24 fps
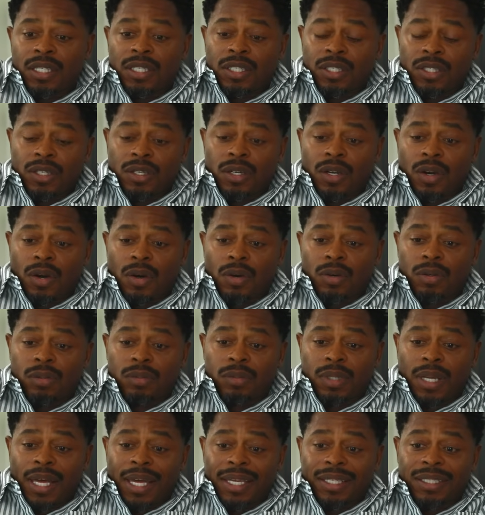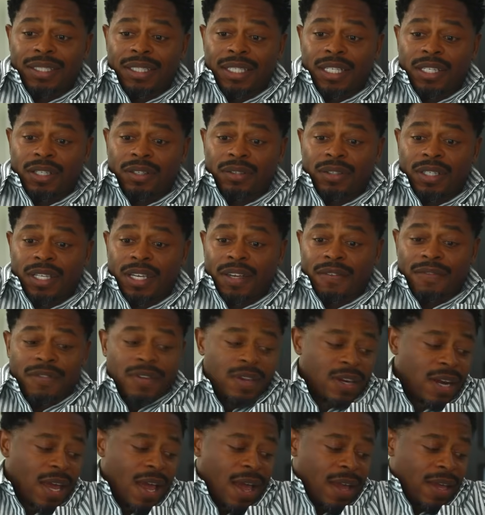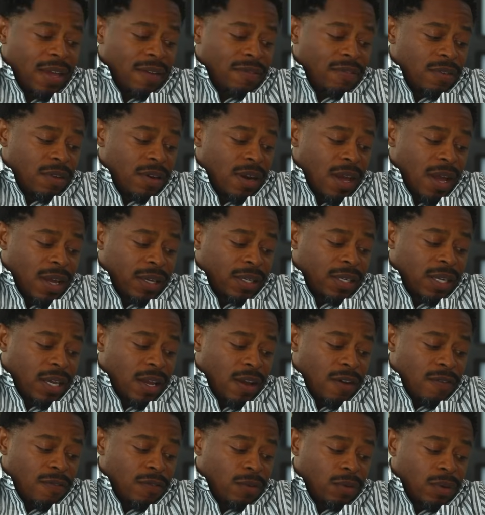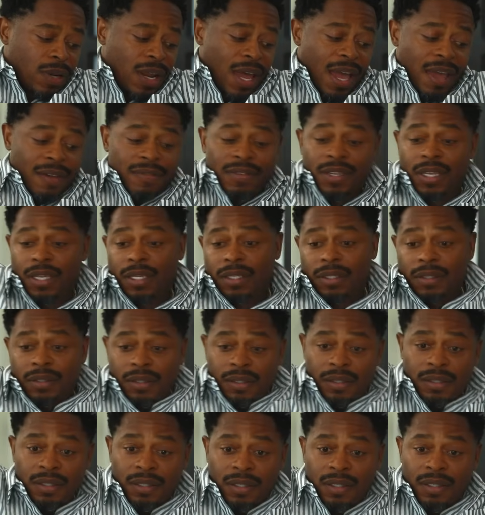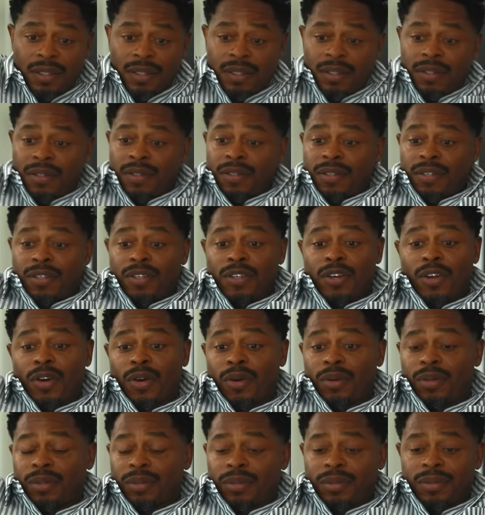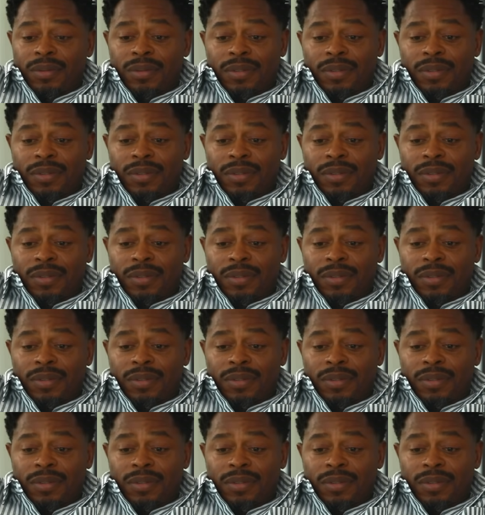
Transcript: like literally, if you're not careful, life can, you know,